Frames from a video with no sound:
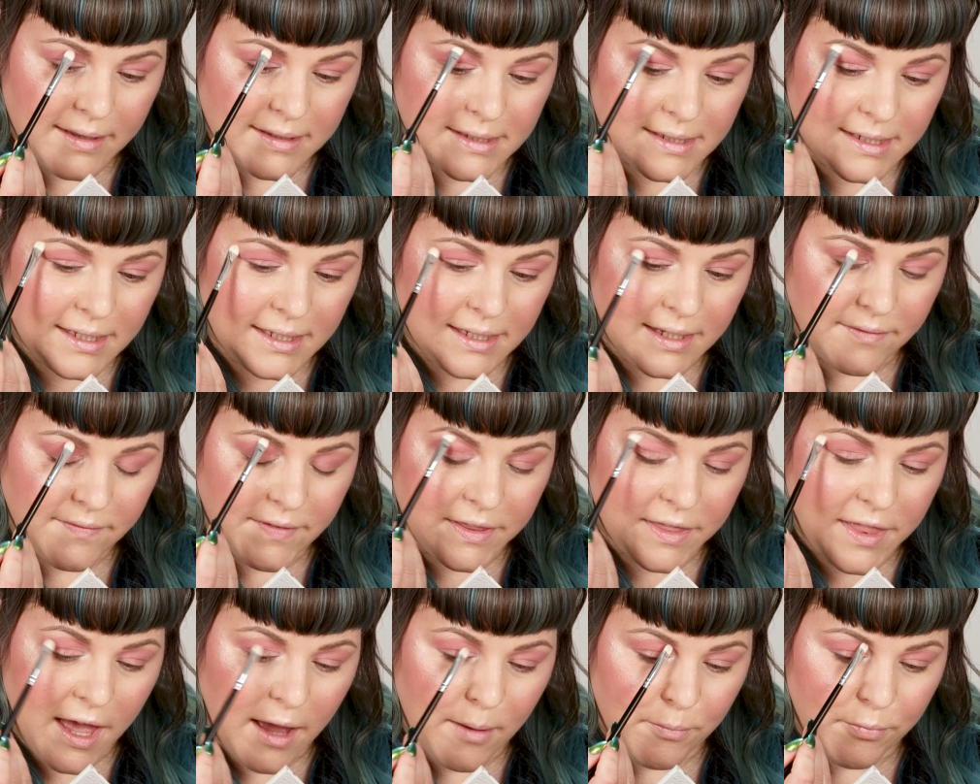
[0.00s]
to give
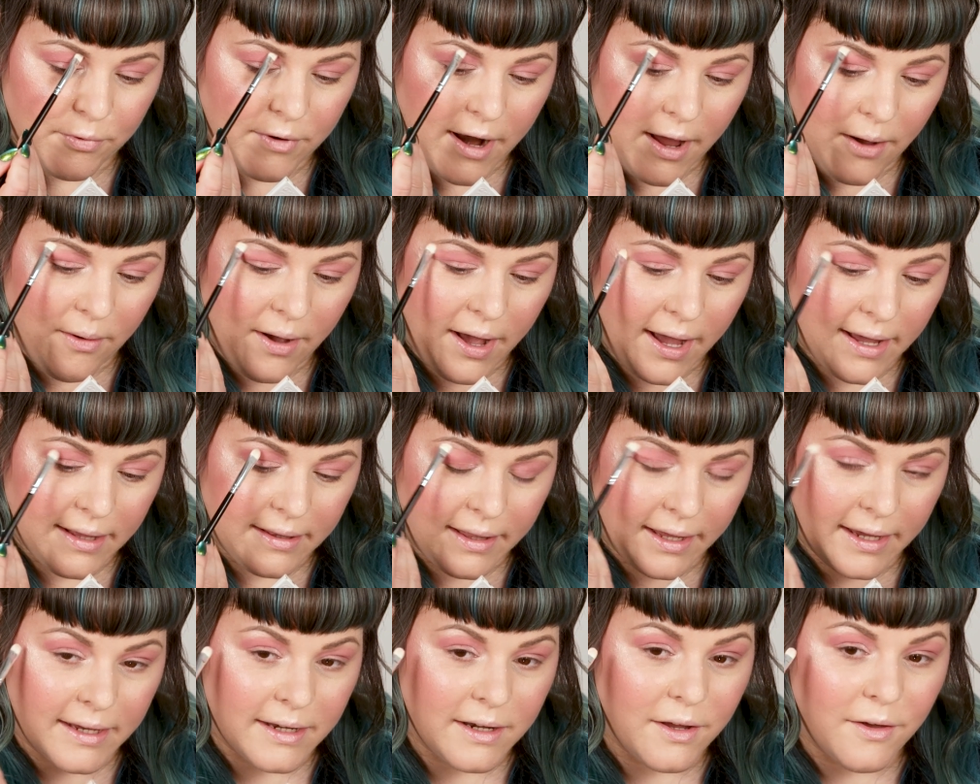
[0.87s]
it that brow
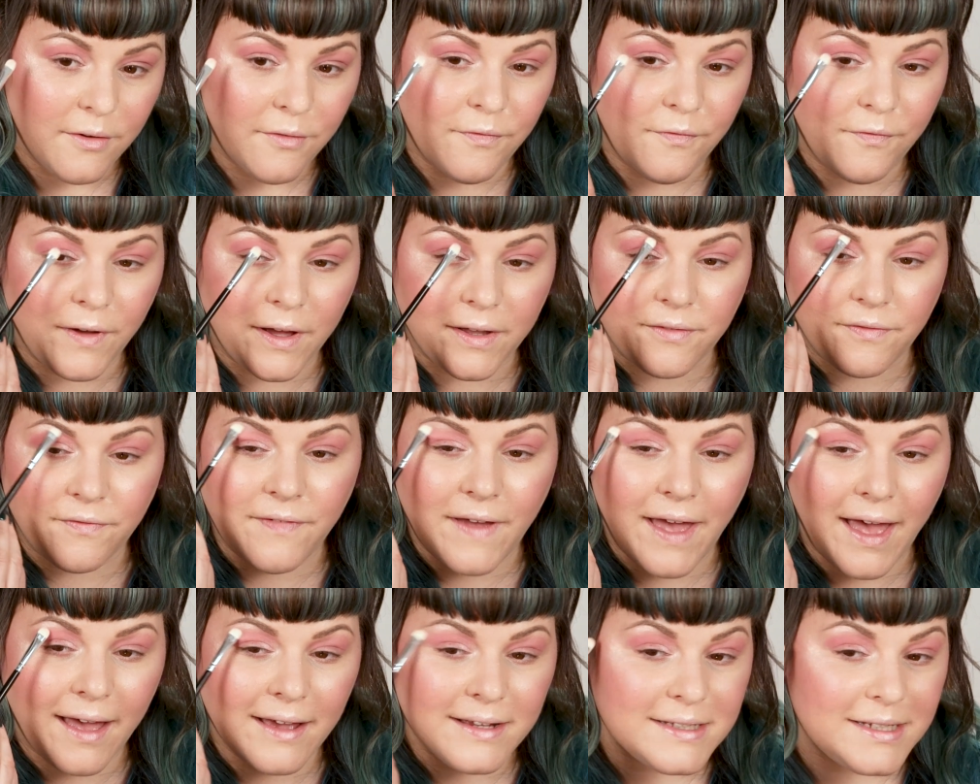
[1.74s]
highlight. Fun
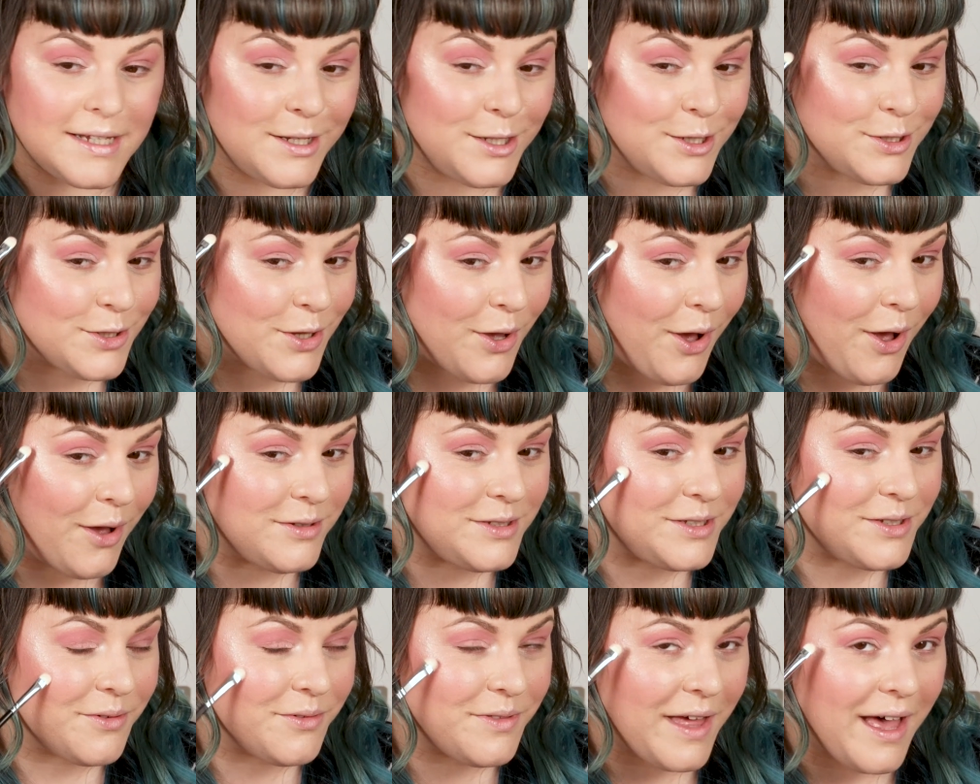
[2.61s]
fact, it is
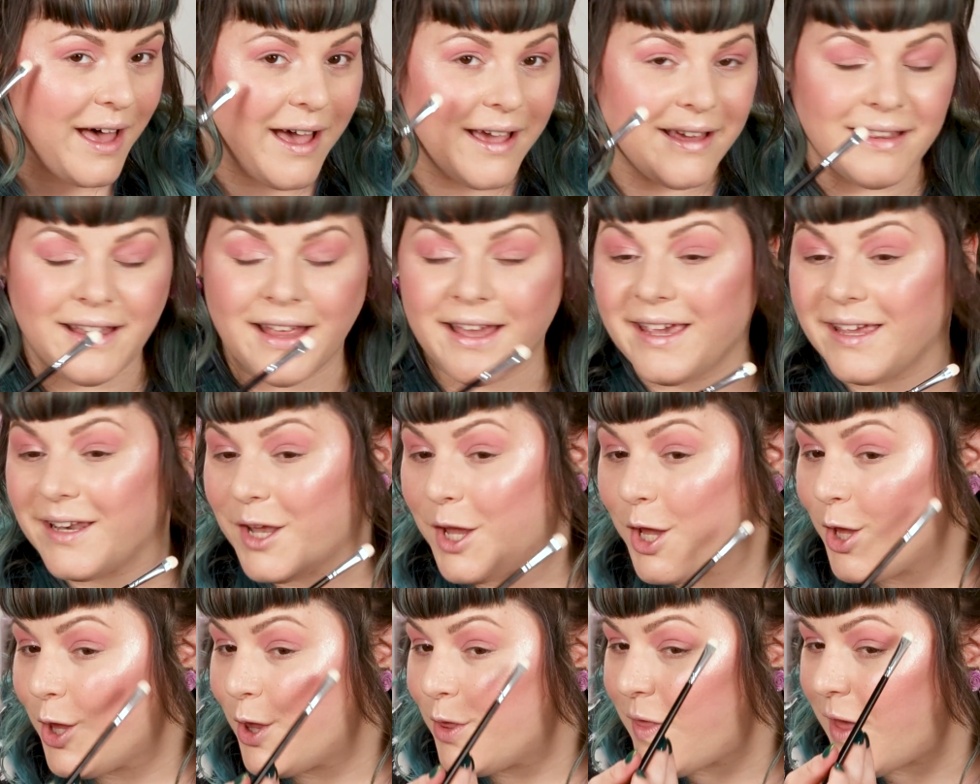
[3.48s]
also the highlight
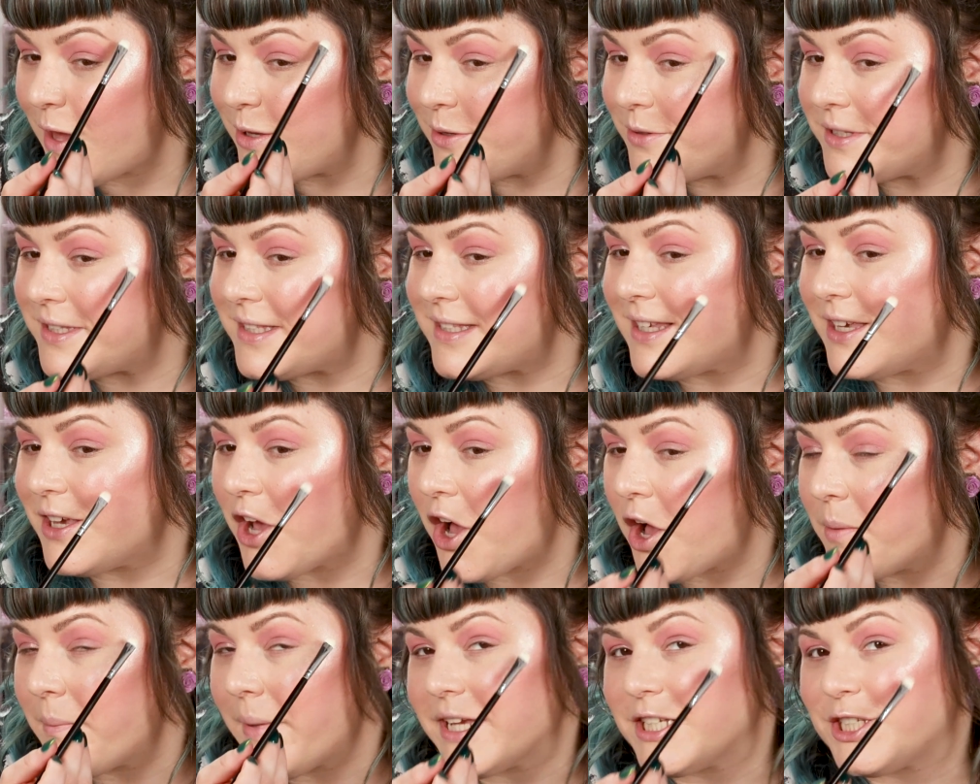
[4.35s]
that you see
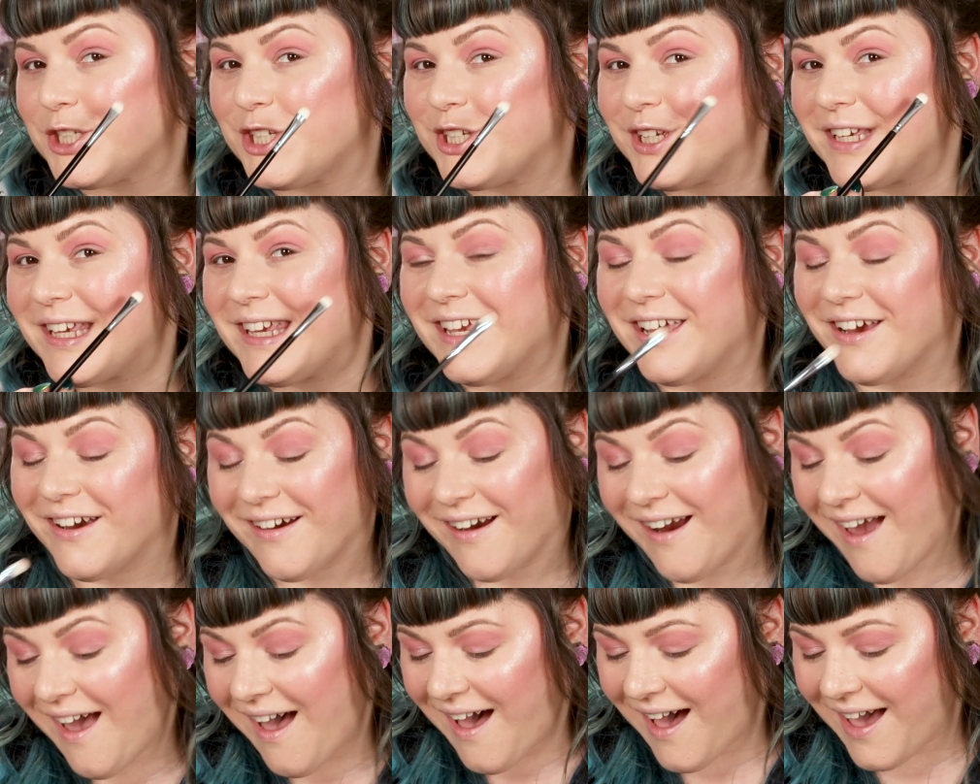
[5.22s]
on my cheek here.